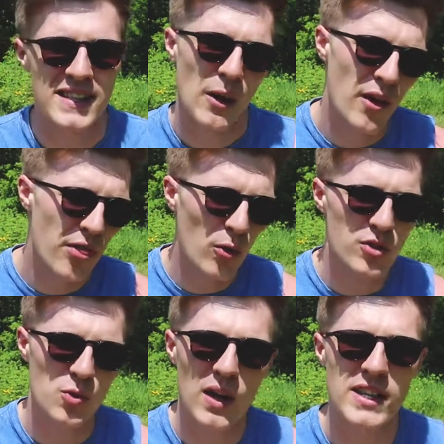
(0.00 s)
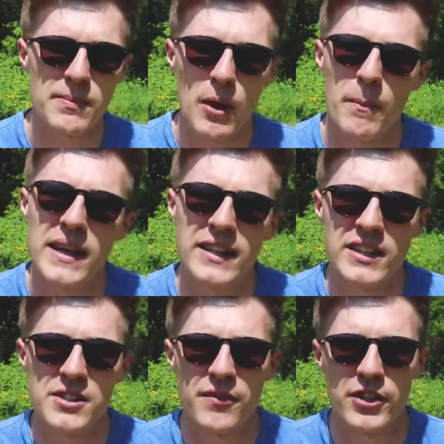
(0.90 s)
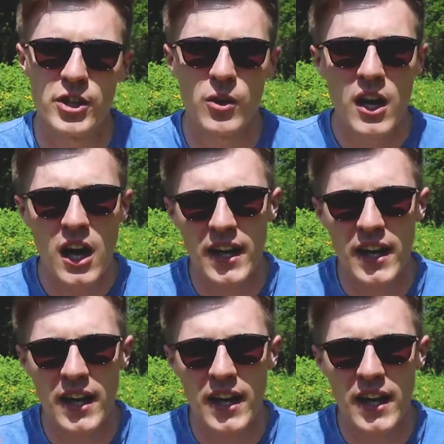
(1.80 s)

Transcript: Now, I thought twice about making this video,